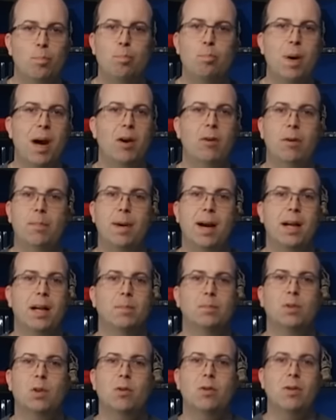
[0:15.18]
Battery
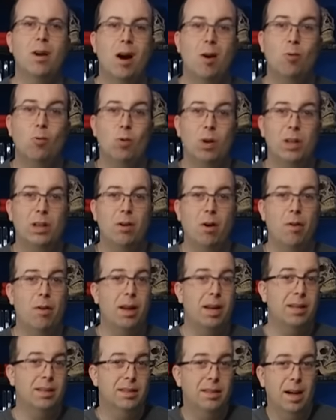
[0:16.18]
backups are not really all
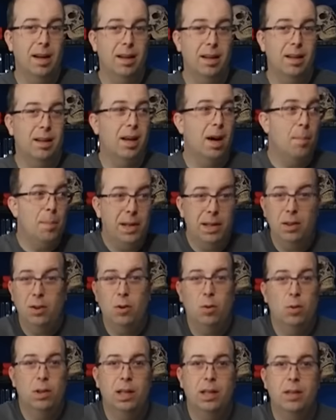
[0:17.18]
that exciting. I mean,
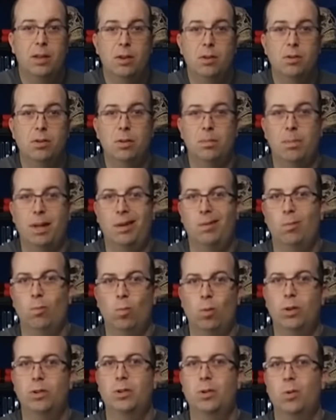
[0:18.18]
you only get to use them like
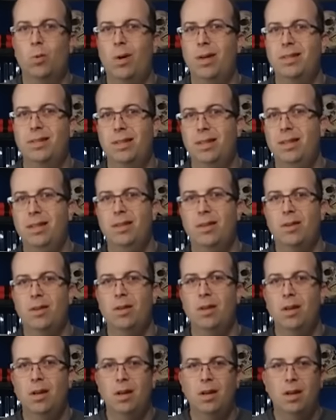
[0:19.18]
once or twice a
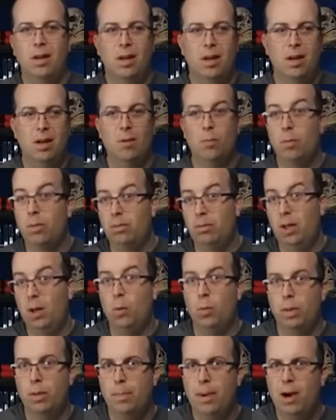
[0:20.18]
year. Uh, you
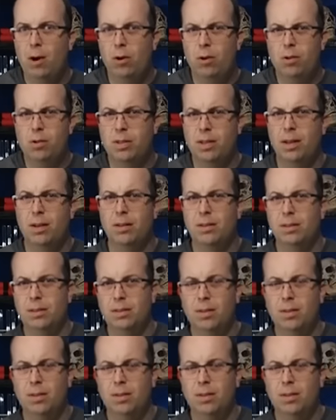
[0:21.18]
know, when the power goes out.